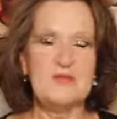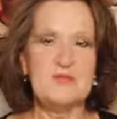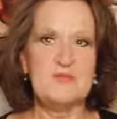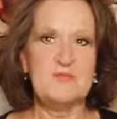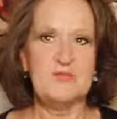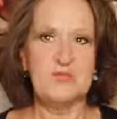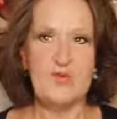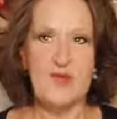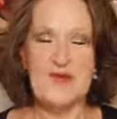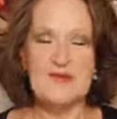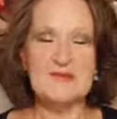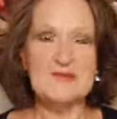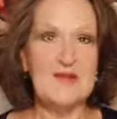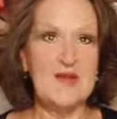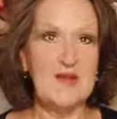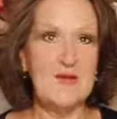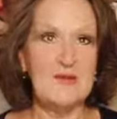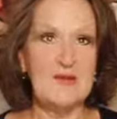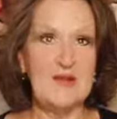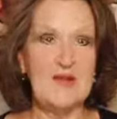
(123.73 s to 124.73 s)

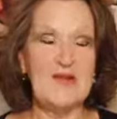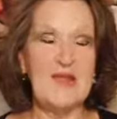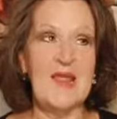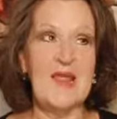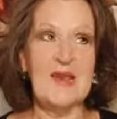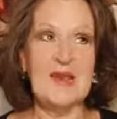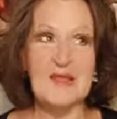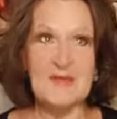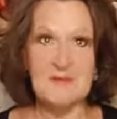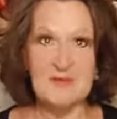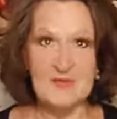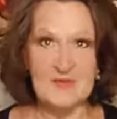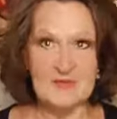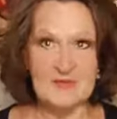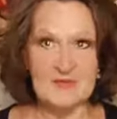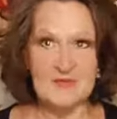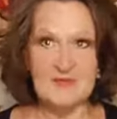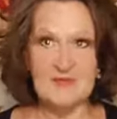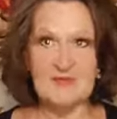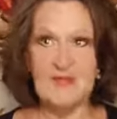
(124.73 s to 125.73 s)
breakdown in any
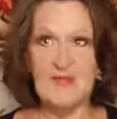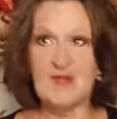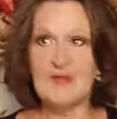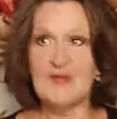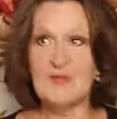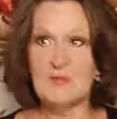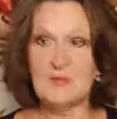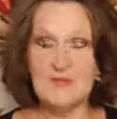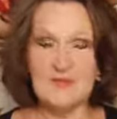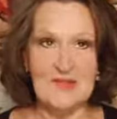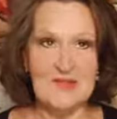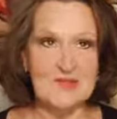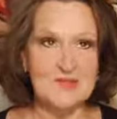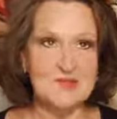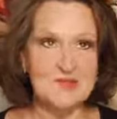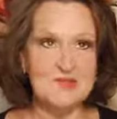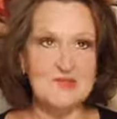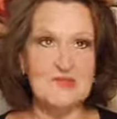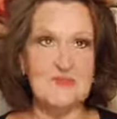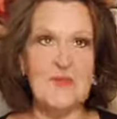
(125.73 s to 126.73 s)
business, any
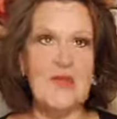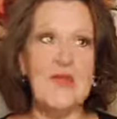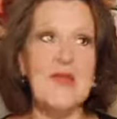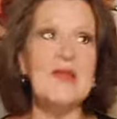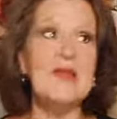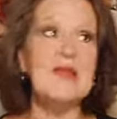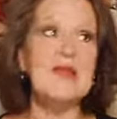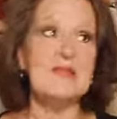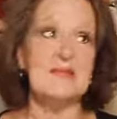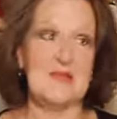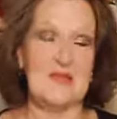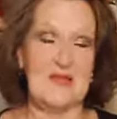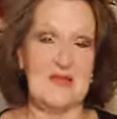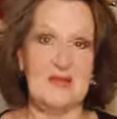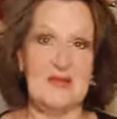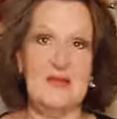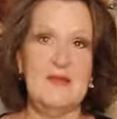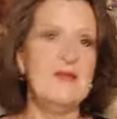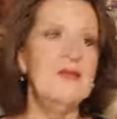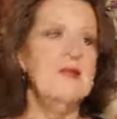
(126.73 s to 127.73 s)
relationship,
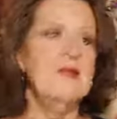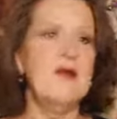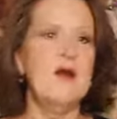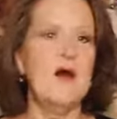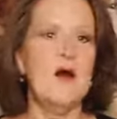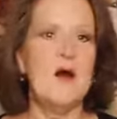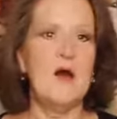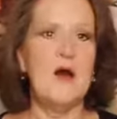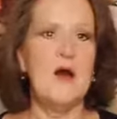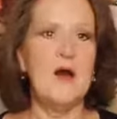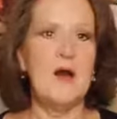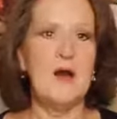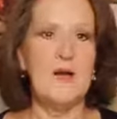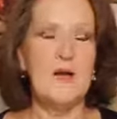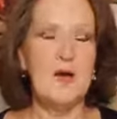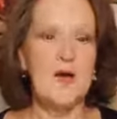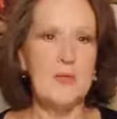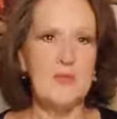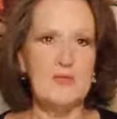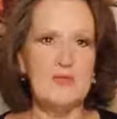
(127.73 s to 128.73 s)
anything
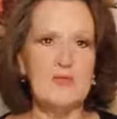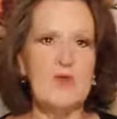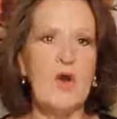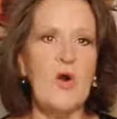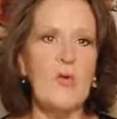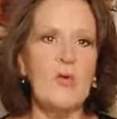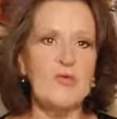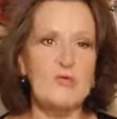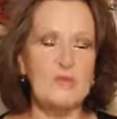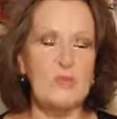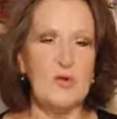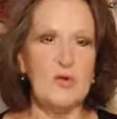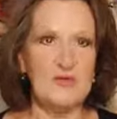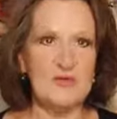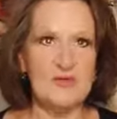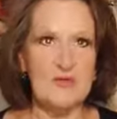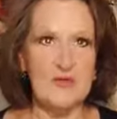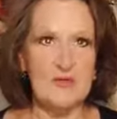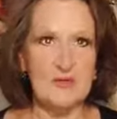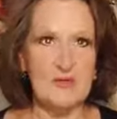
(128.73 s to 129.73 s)
almost always
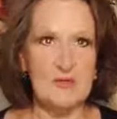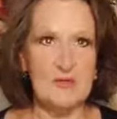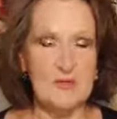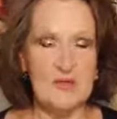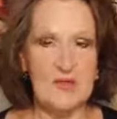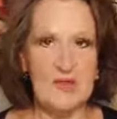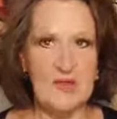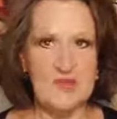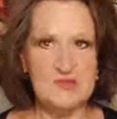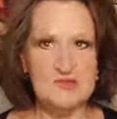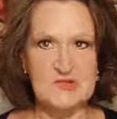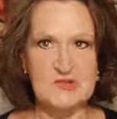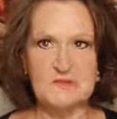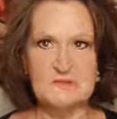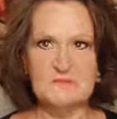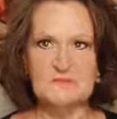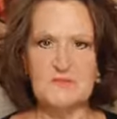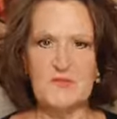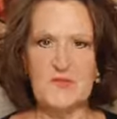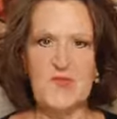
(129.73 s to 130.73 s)
boils down to communication.
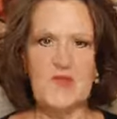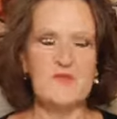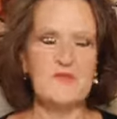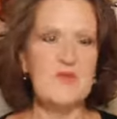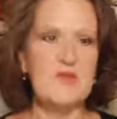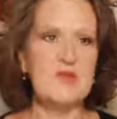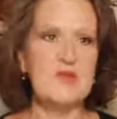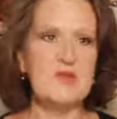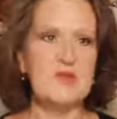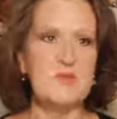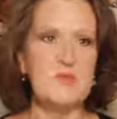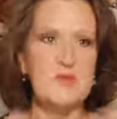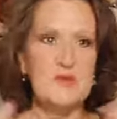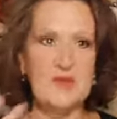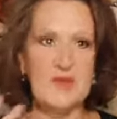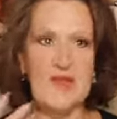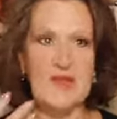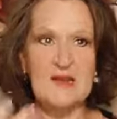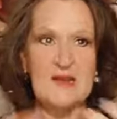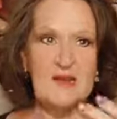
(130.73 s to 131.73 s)
If we could
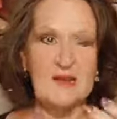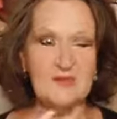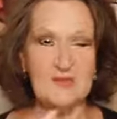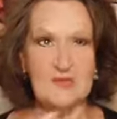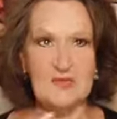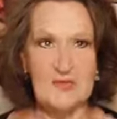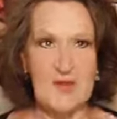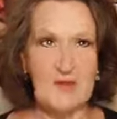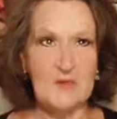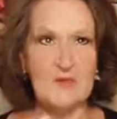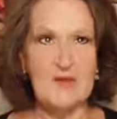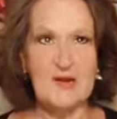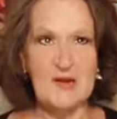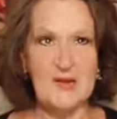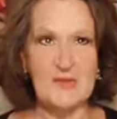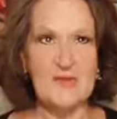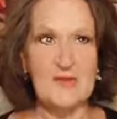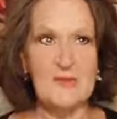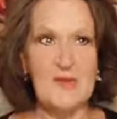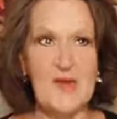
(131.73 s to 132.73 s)
communicate and understand one
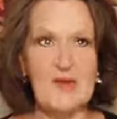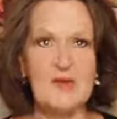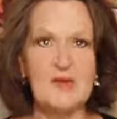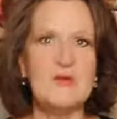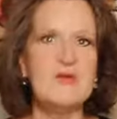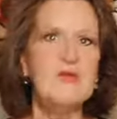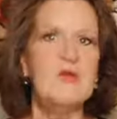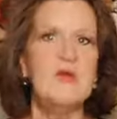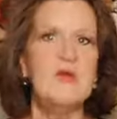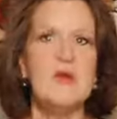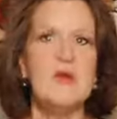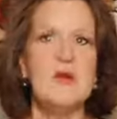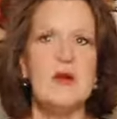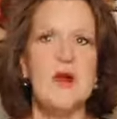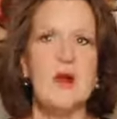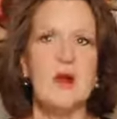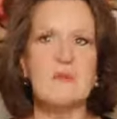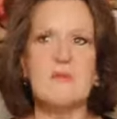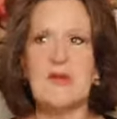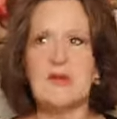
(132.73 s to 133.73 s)
another better,
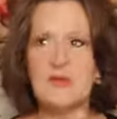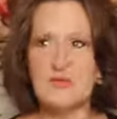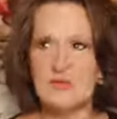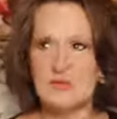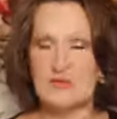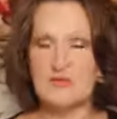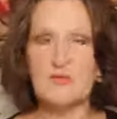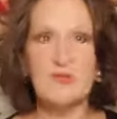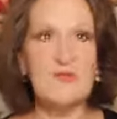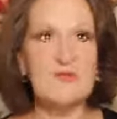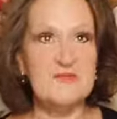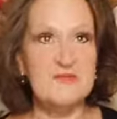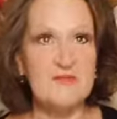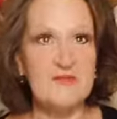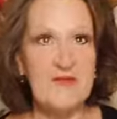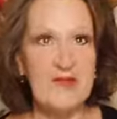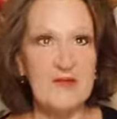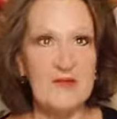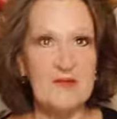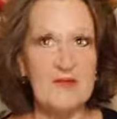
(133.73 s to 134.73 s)
our marriages wouldn't
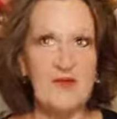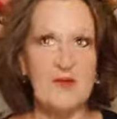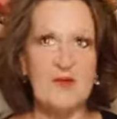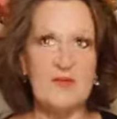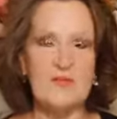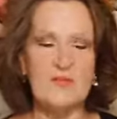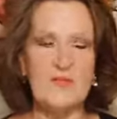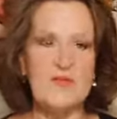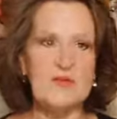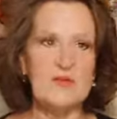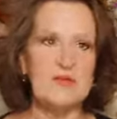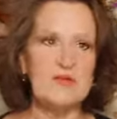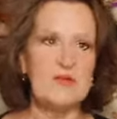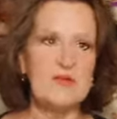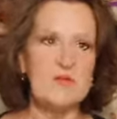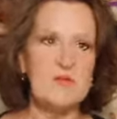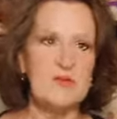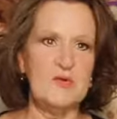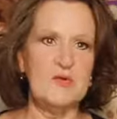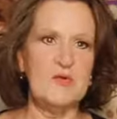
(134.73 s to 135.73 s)
fail if we could
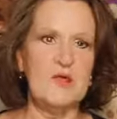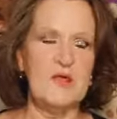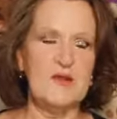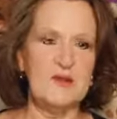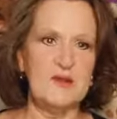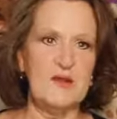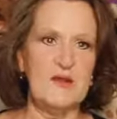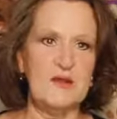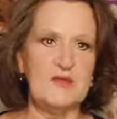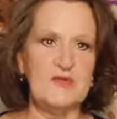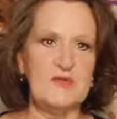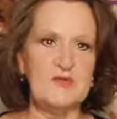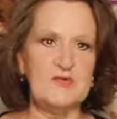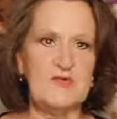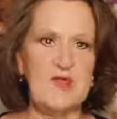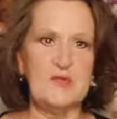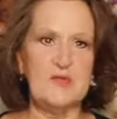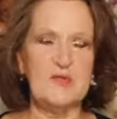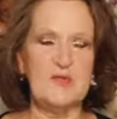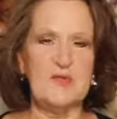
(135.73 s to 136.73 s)
communicate and
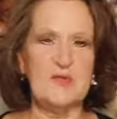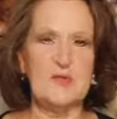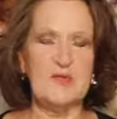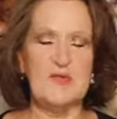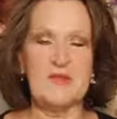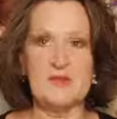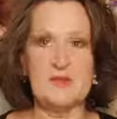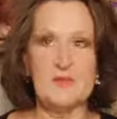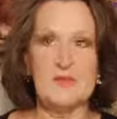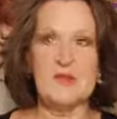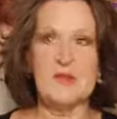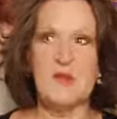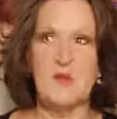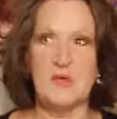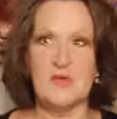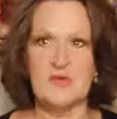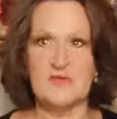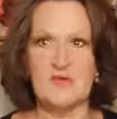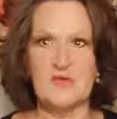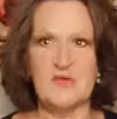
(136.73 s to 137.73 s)
understand one another because we'd know
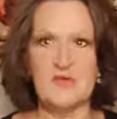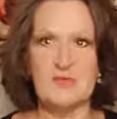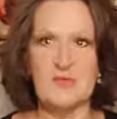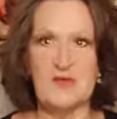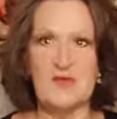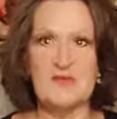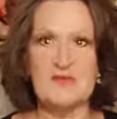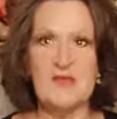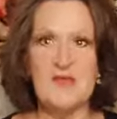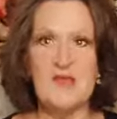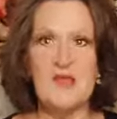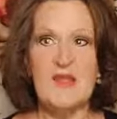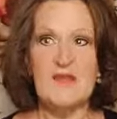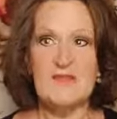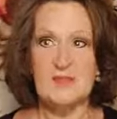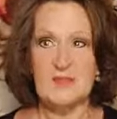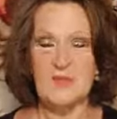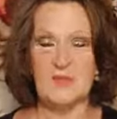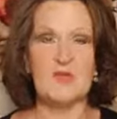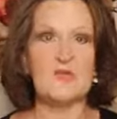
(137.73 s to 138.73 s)
in the first place if
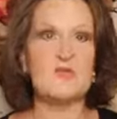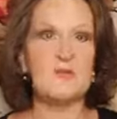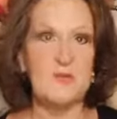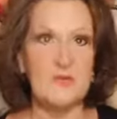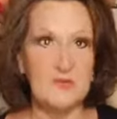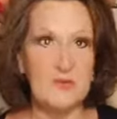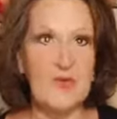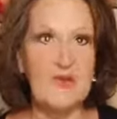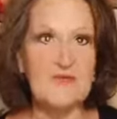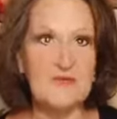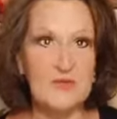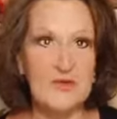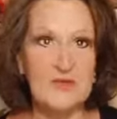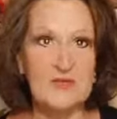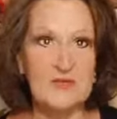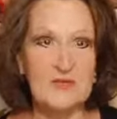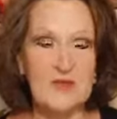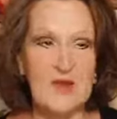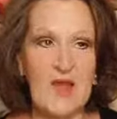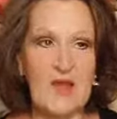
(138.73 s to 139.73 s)
the person was right for
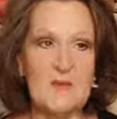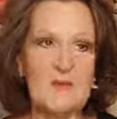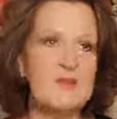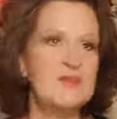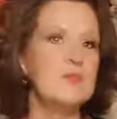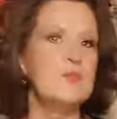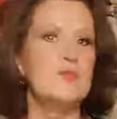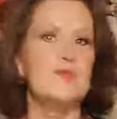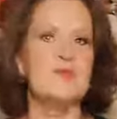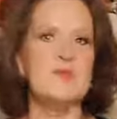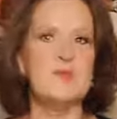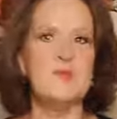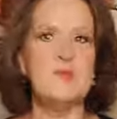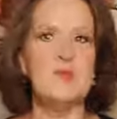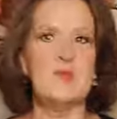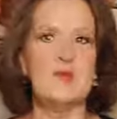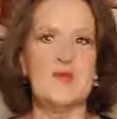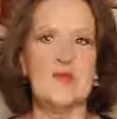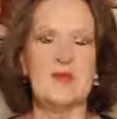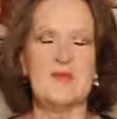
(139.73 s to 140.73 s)
us or not because we would have
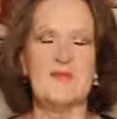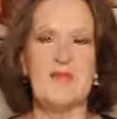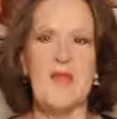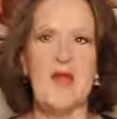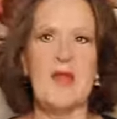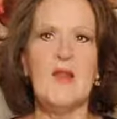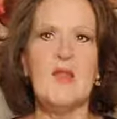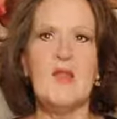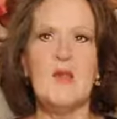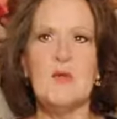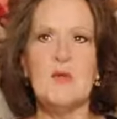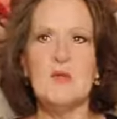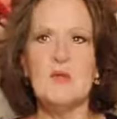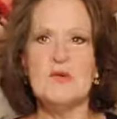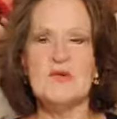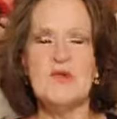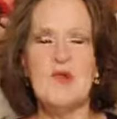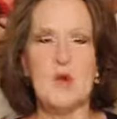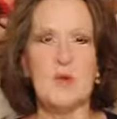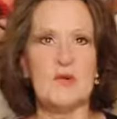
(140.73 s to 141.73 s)
communicated that we
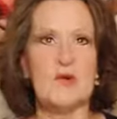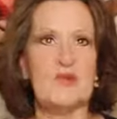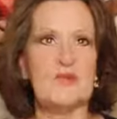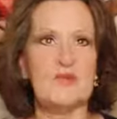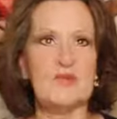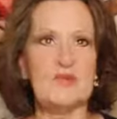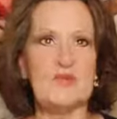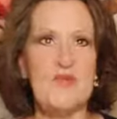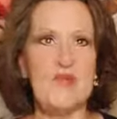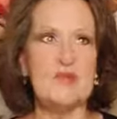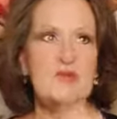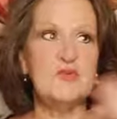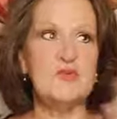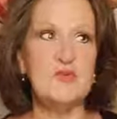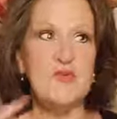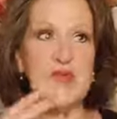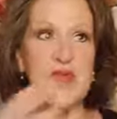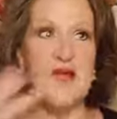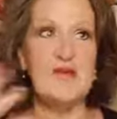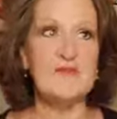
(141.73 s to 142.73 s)
would know and understand do
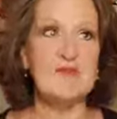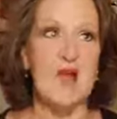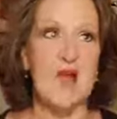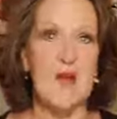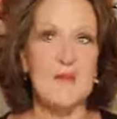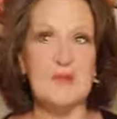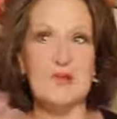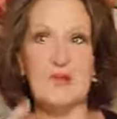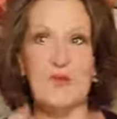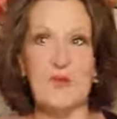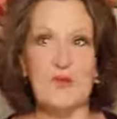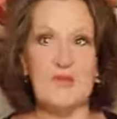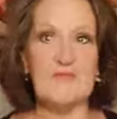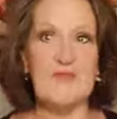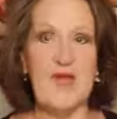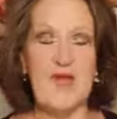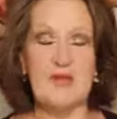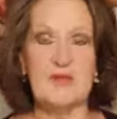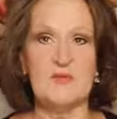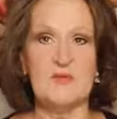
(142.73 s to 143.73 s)
we have common core
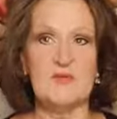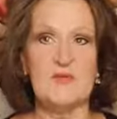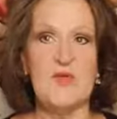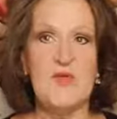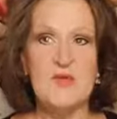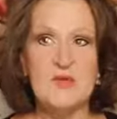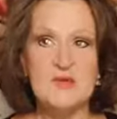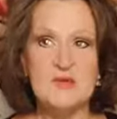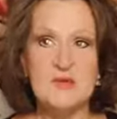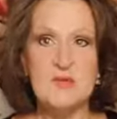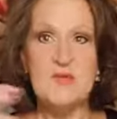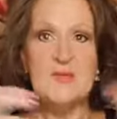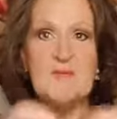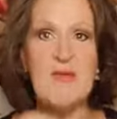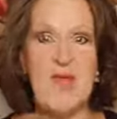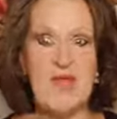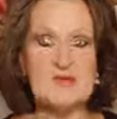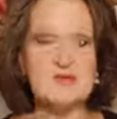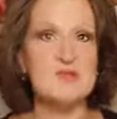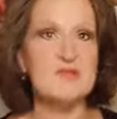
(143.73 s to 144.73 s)
values do we
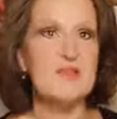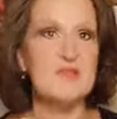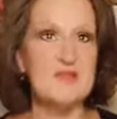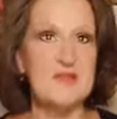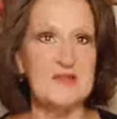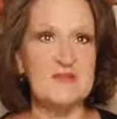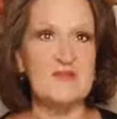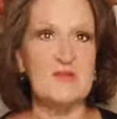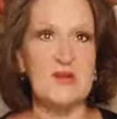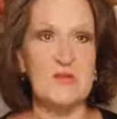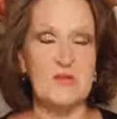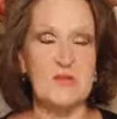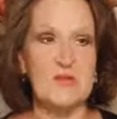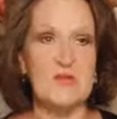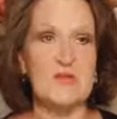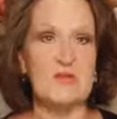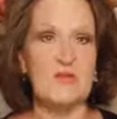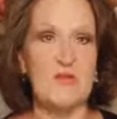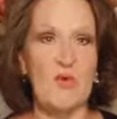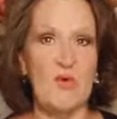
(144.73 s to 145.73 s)
match on the things that are
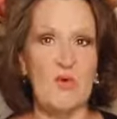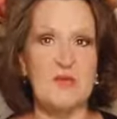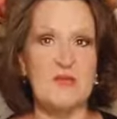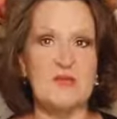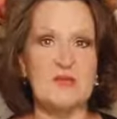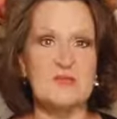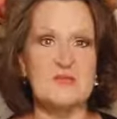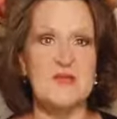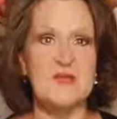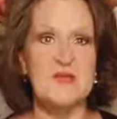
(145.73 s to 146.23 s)
really important